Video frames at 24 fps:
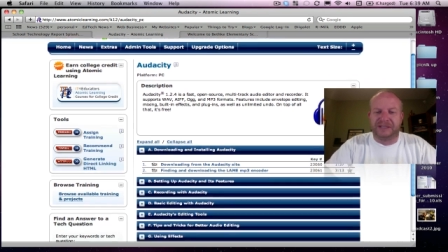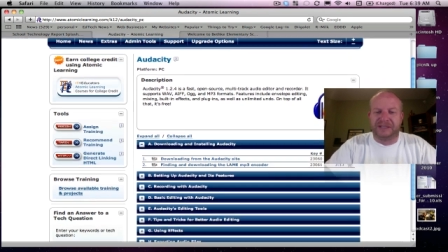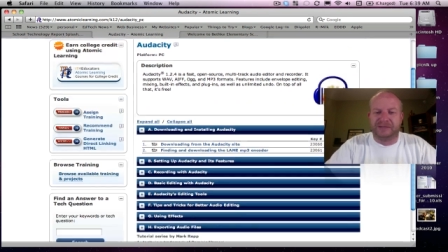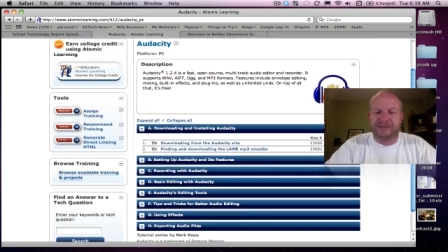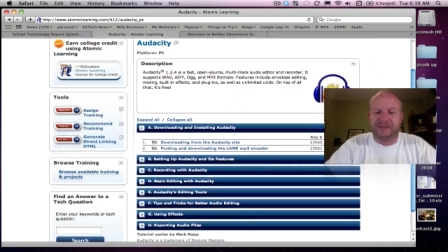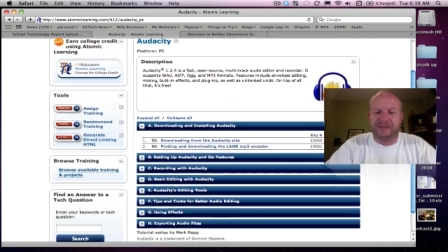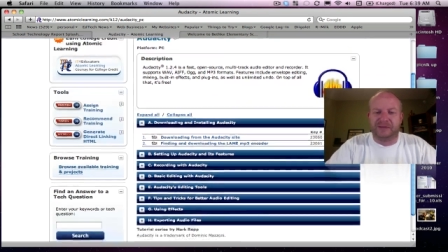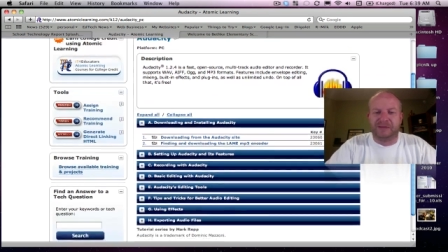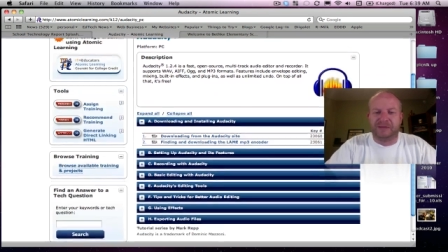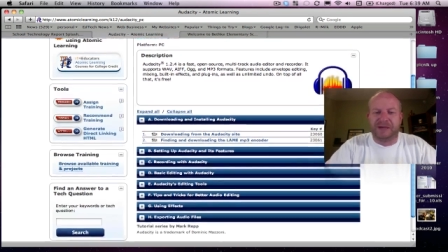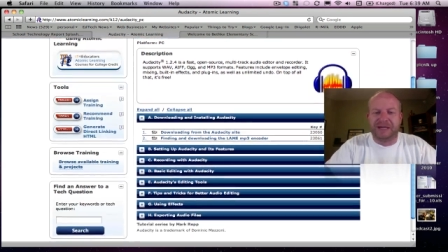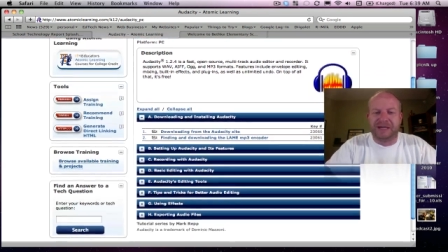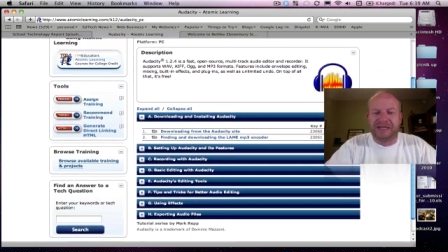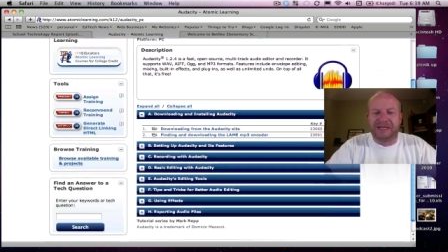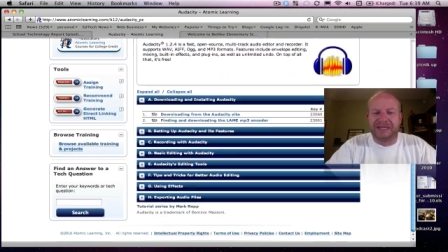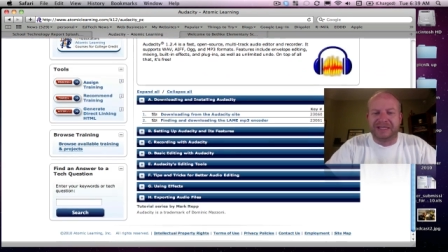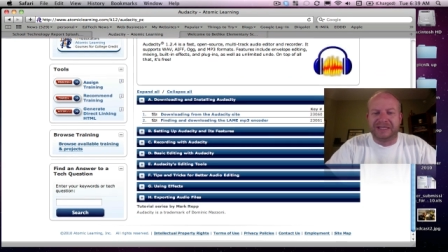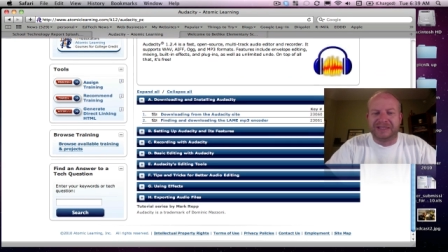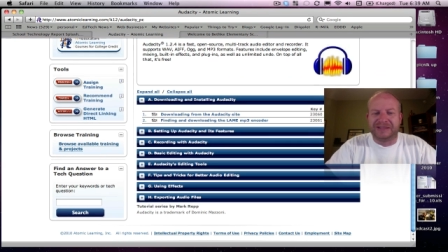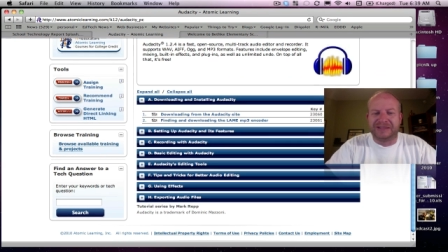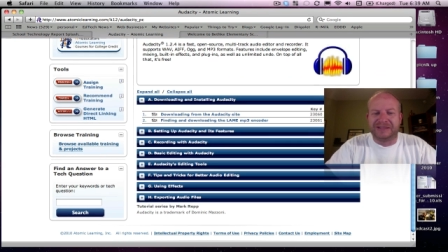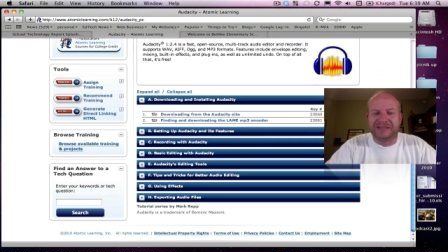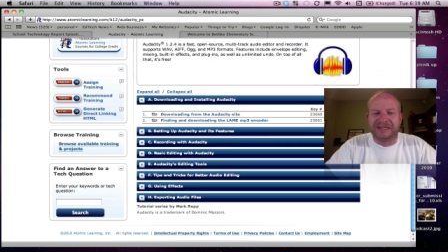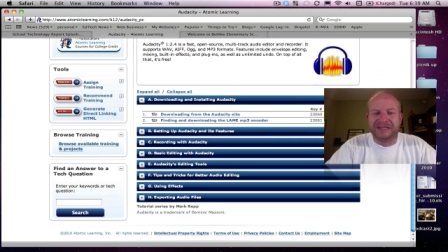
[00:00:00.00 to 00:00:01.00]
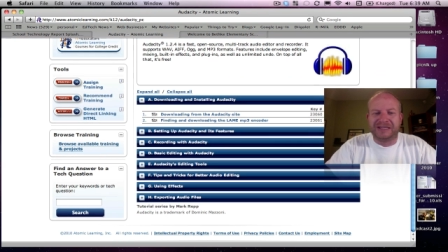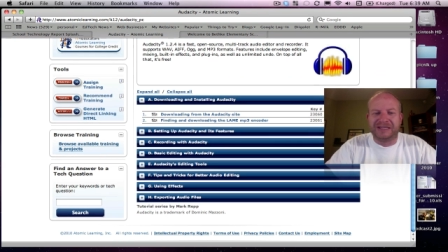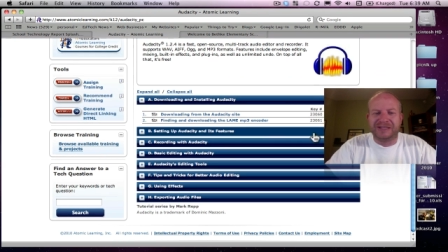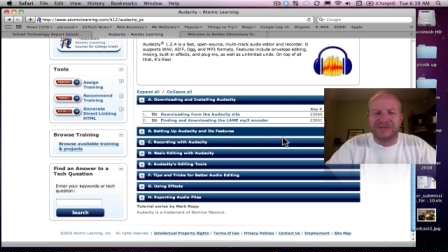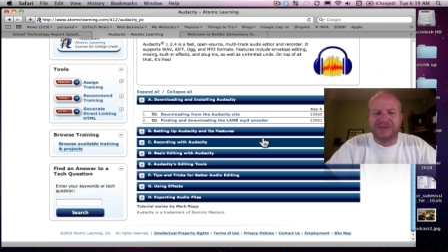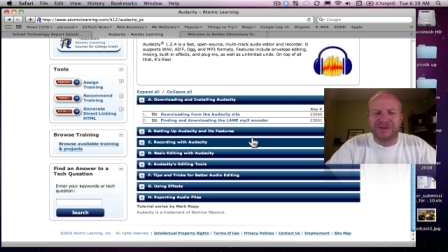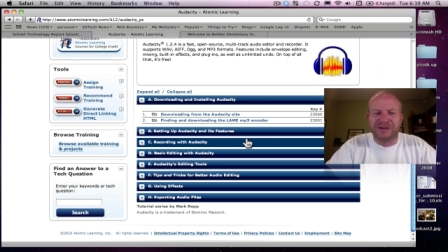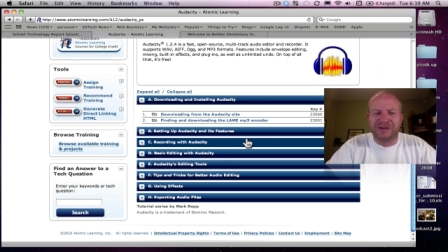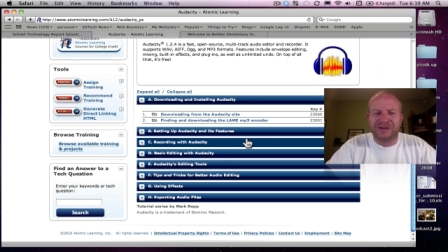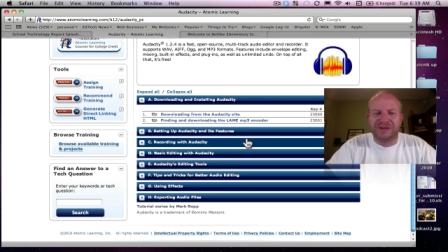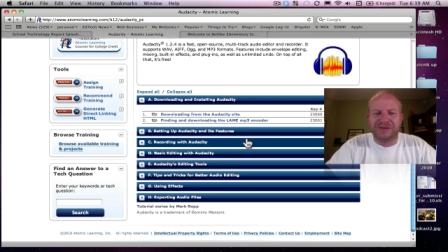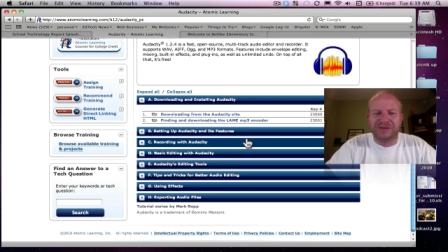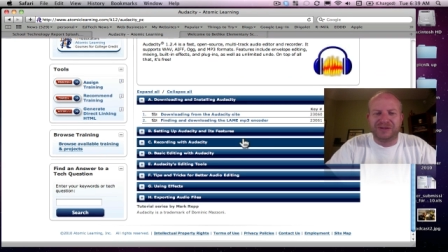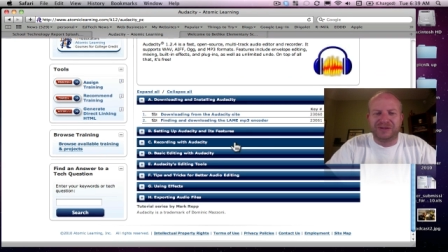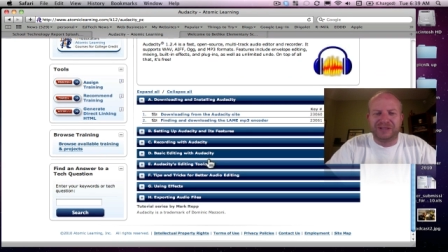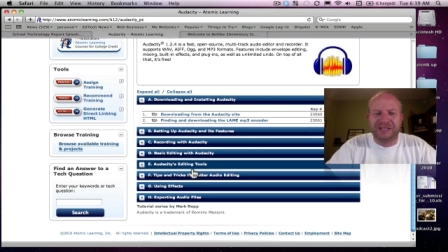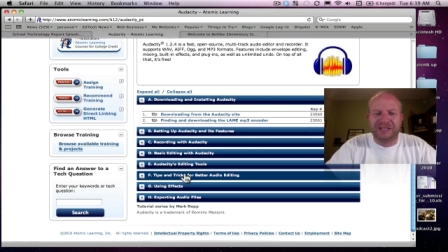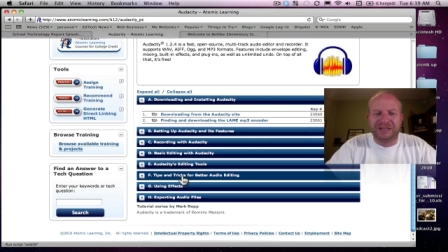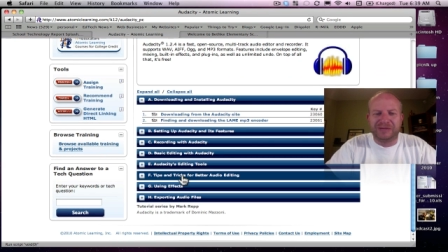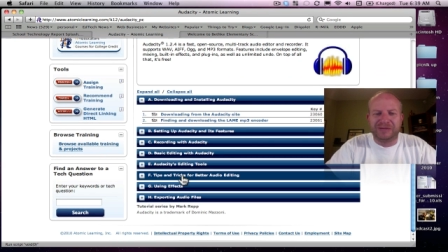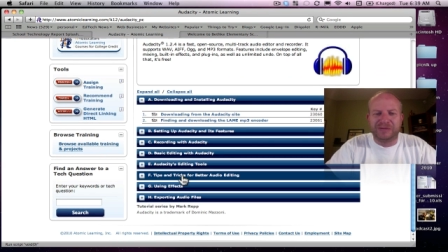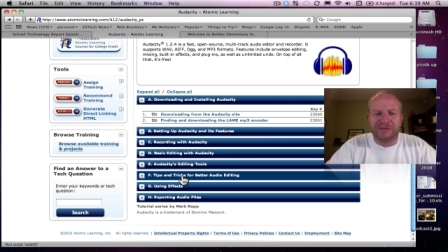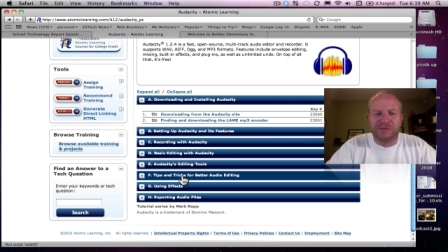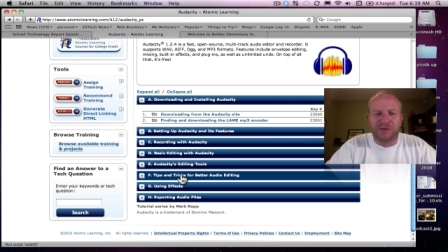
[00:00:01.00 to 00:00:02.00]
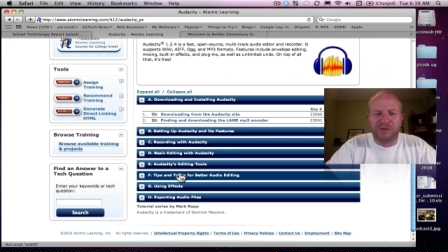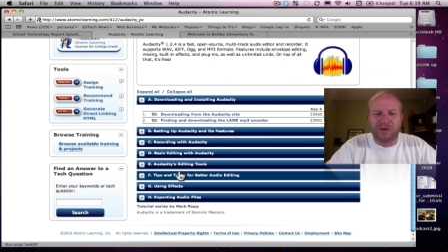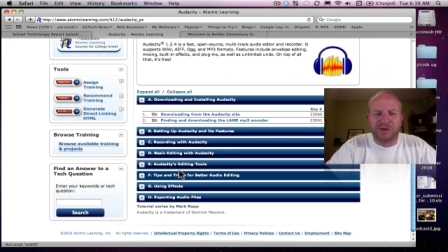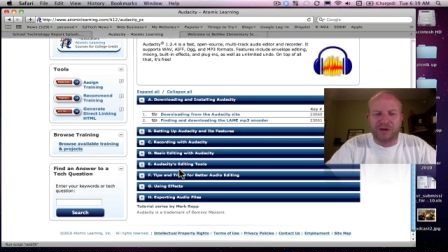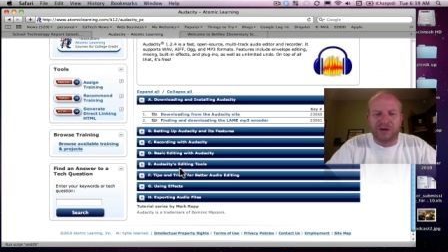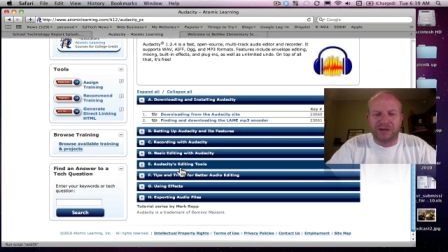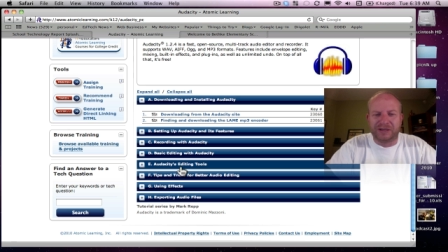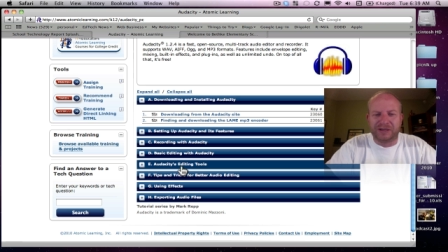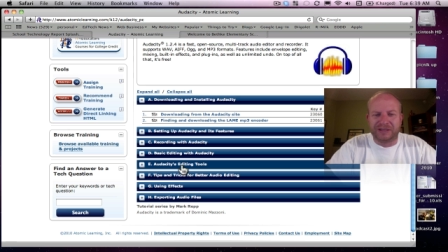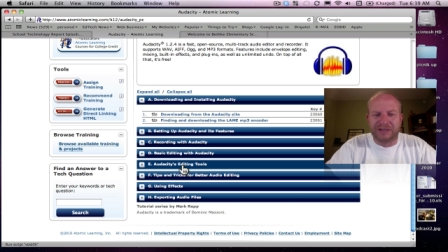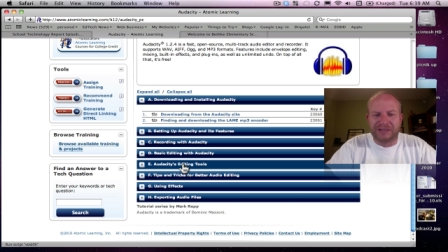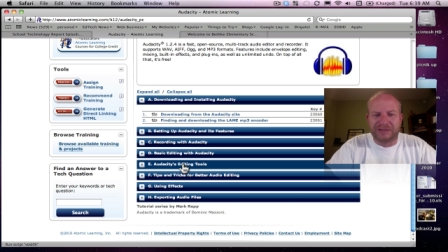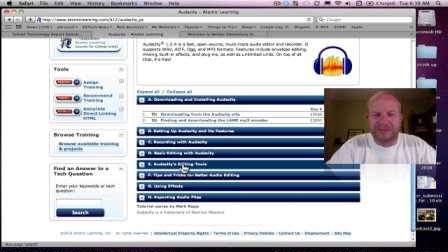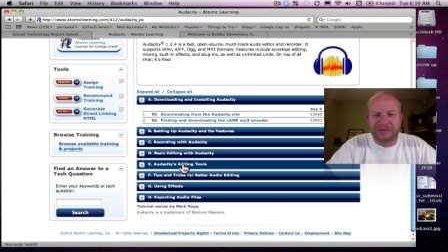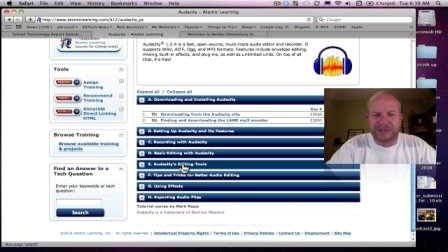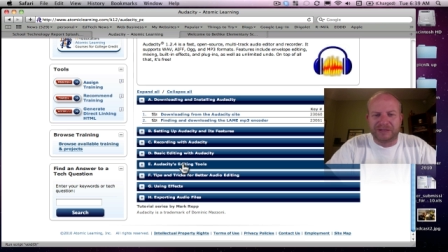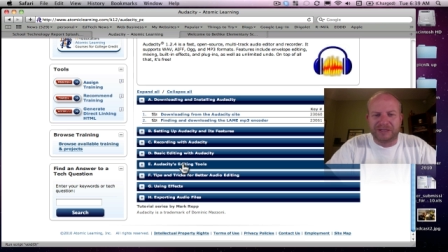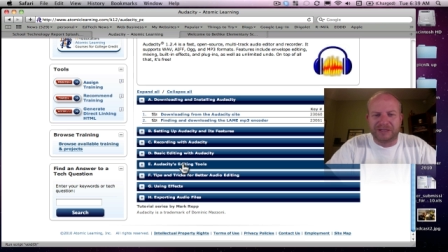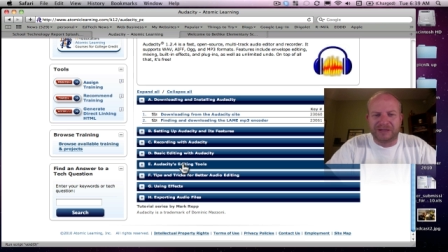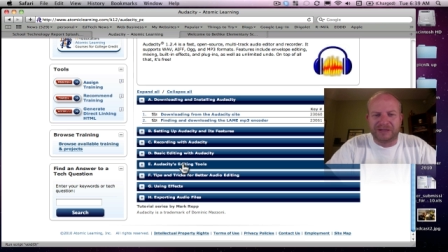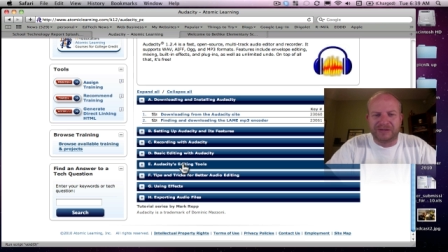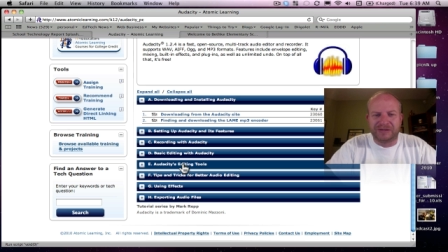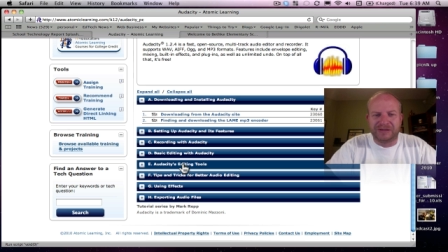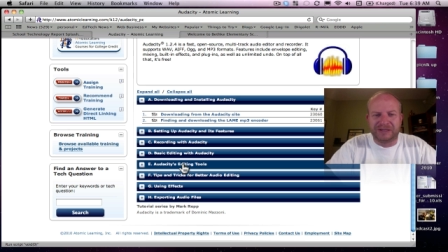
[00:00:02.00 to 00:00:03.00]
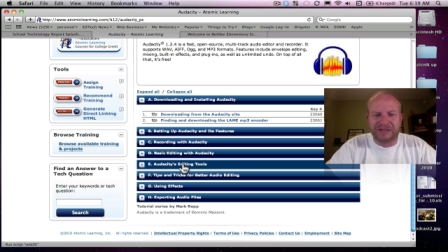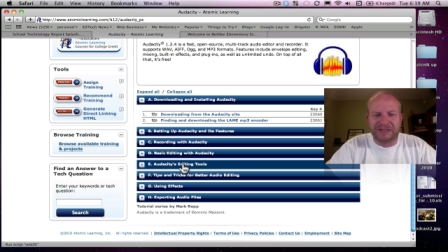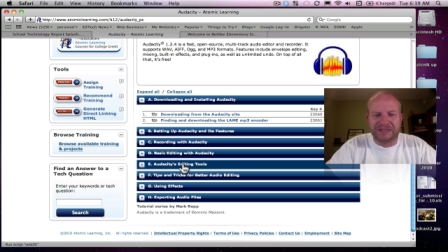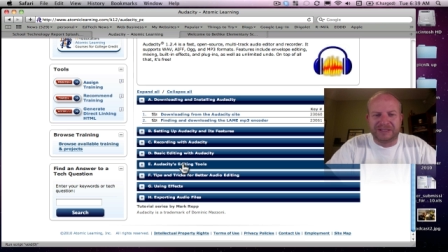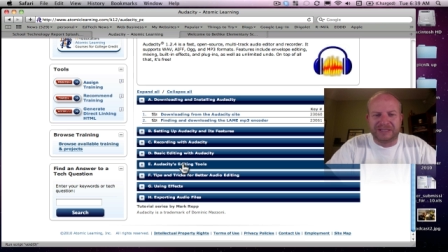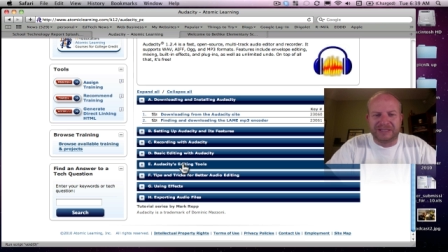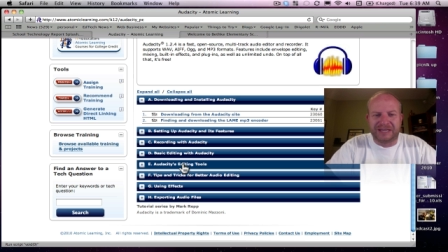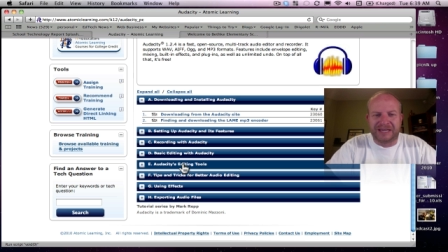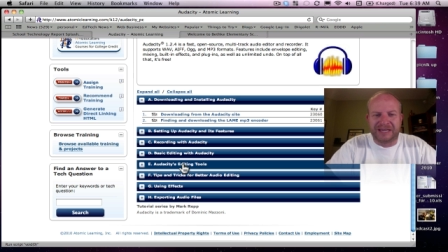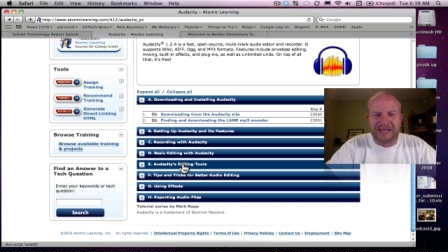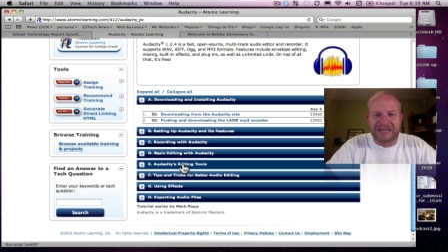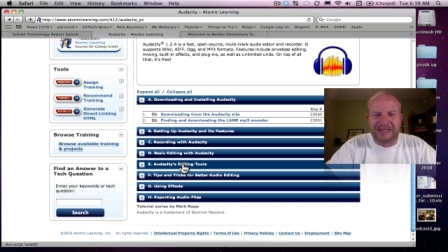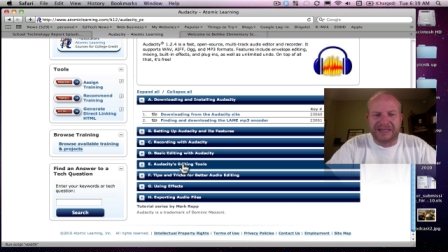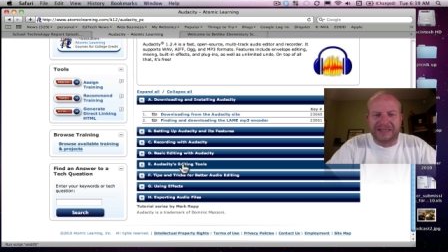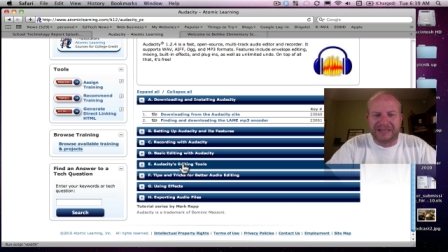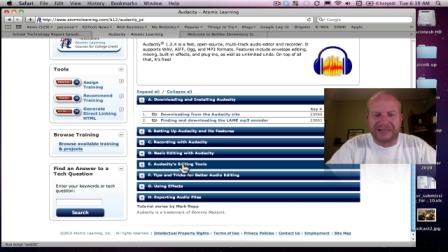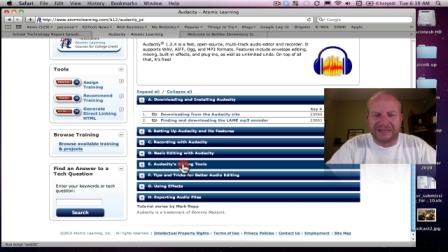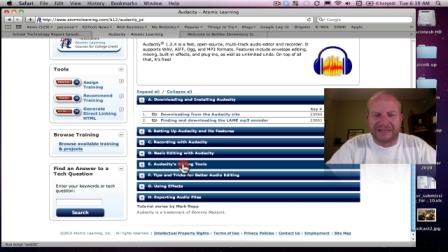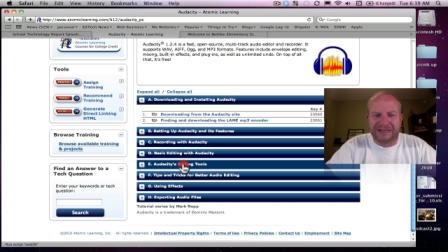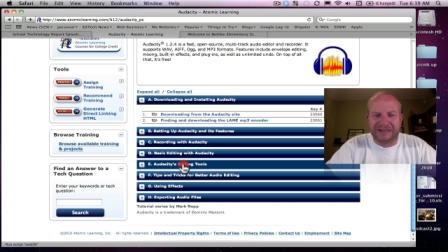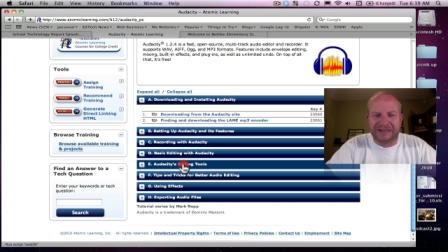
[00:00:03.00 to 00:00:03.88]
But my kids, they just want to do a little bit more, and especially under these editing.